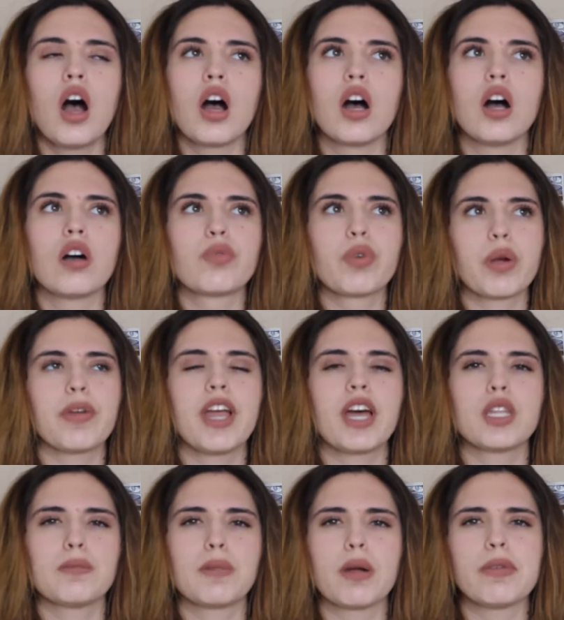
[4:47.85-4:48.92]
of where we
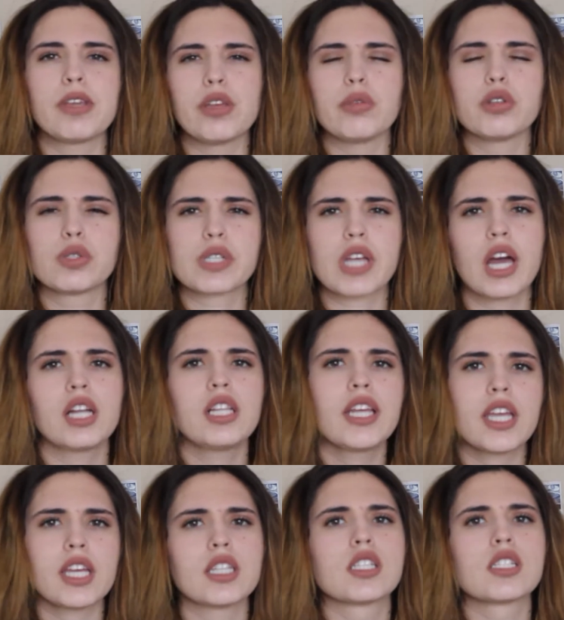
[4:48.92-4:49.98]
had the barbecue, which is kind of
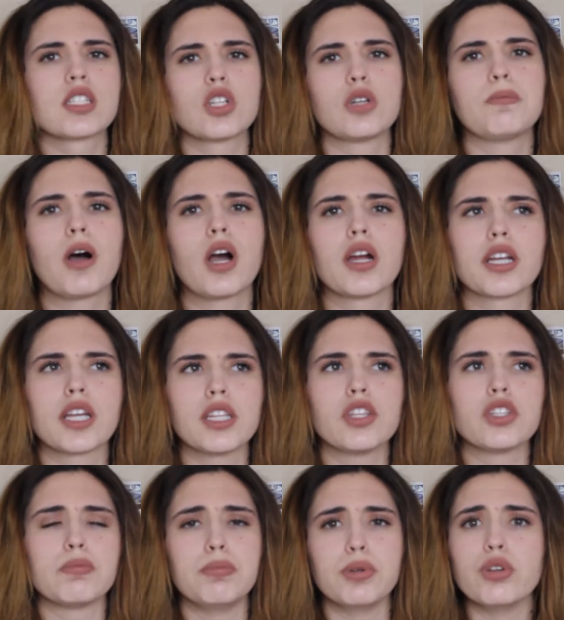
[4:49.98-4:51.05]
like in this little park in
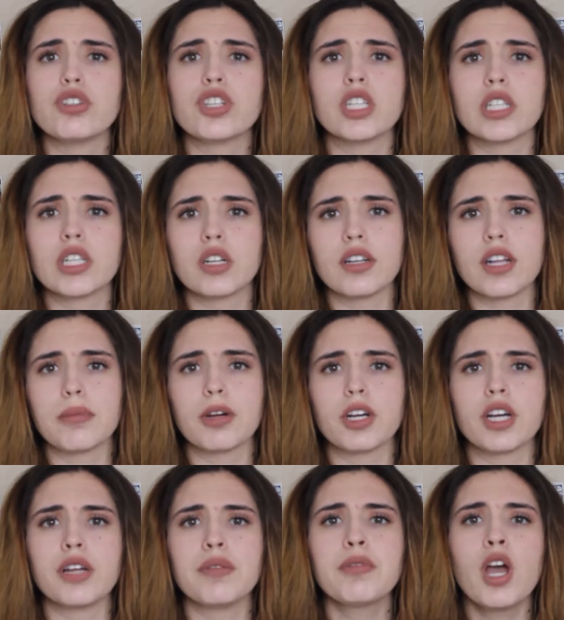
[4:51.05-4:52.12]
this bougie little
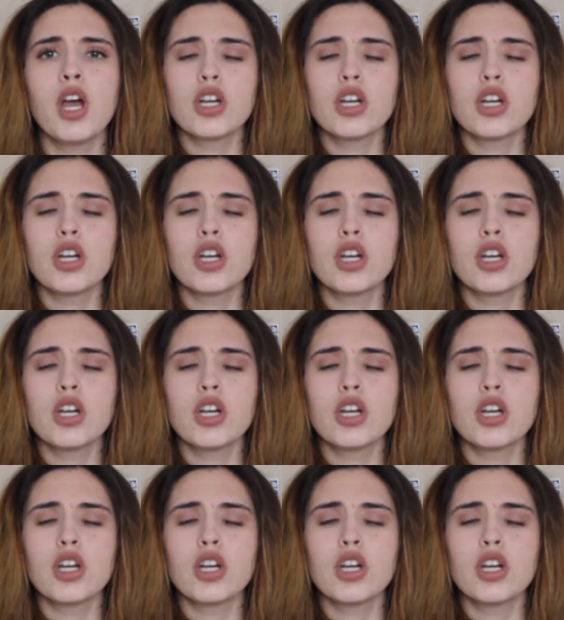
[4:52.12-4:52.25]
neighborhood.